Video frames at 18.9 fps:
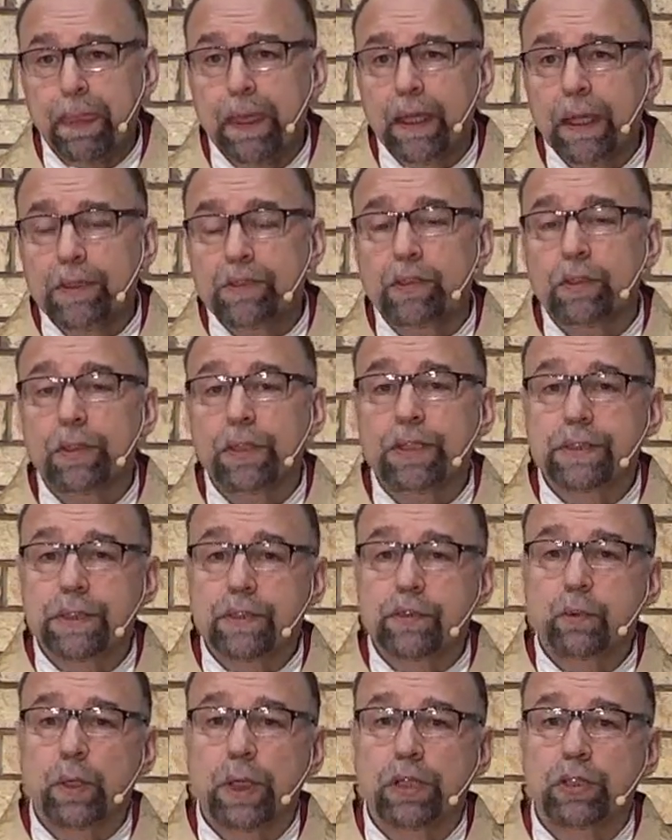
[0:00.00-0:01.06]
And so this
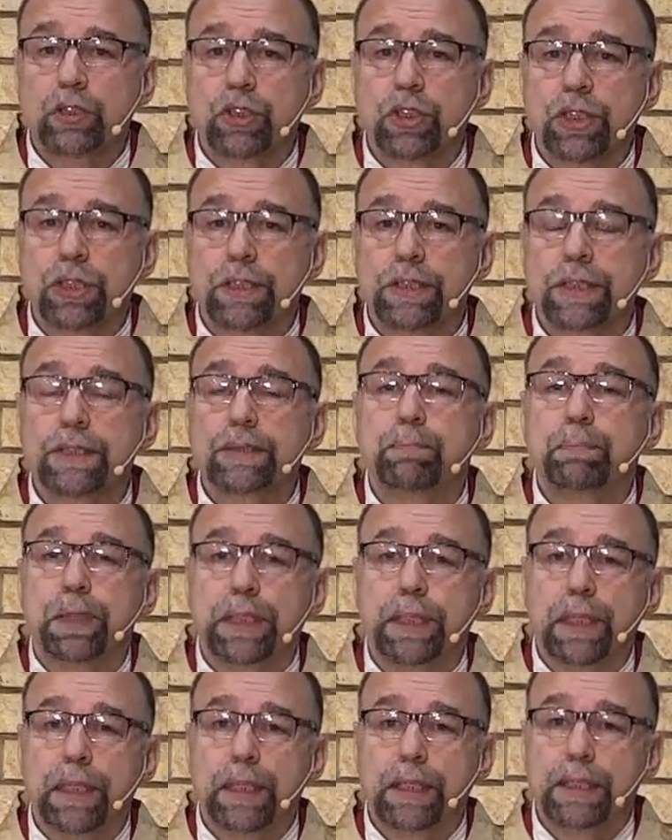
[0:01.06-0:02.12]
is when Jesus
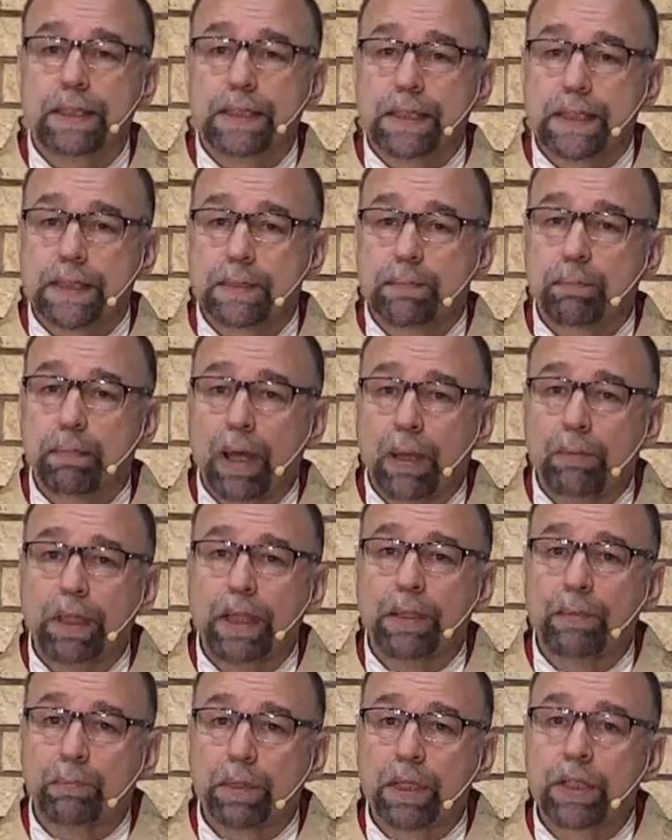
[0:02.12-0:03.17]
begins his
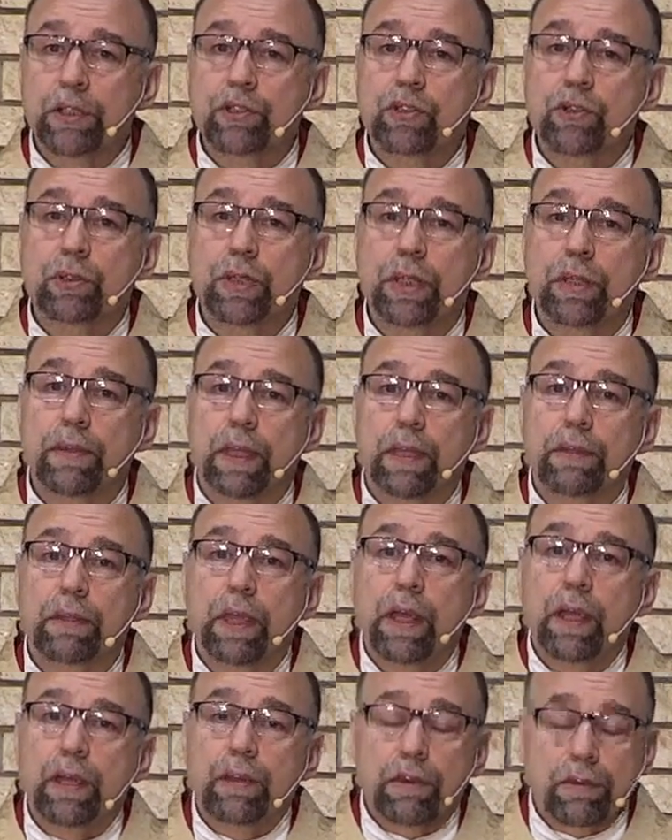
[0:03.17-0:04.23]
public ministry that
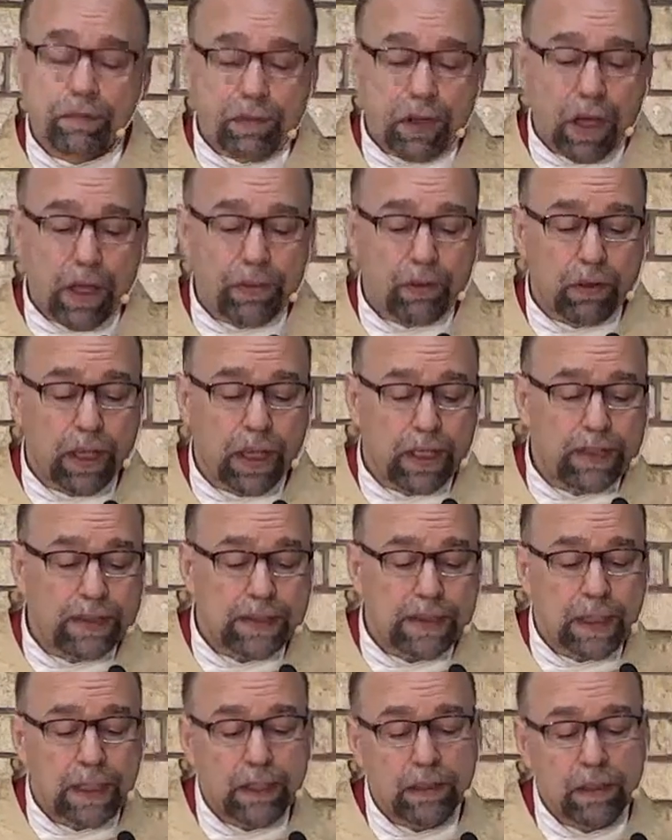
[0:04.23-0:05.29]
the Father had
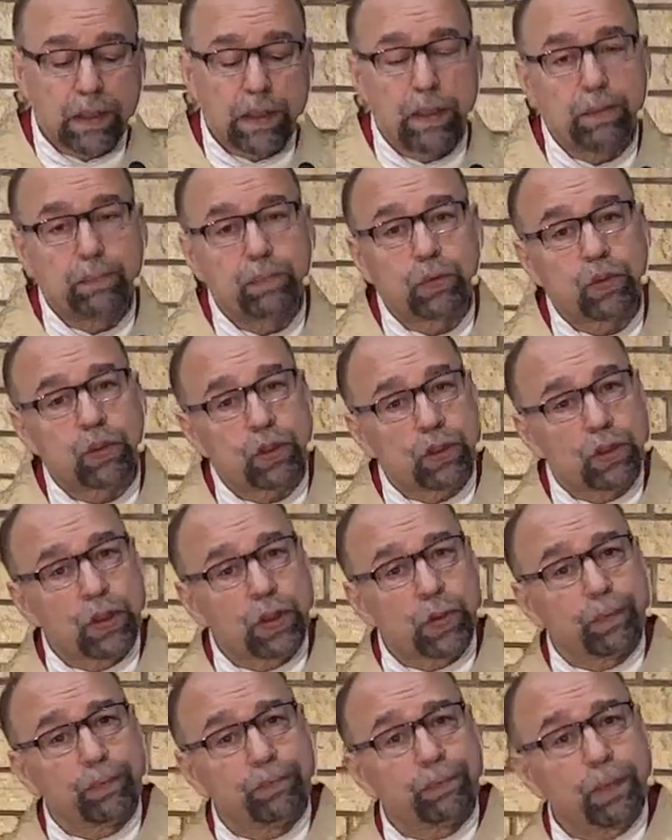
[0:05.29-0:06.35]
sent him to do.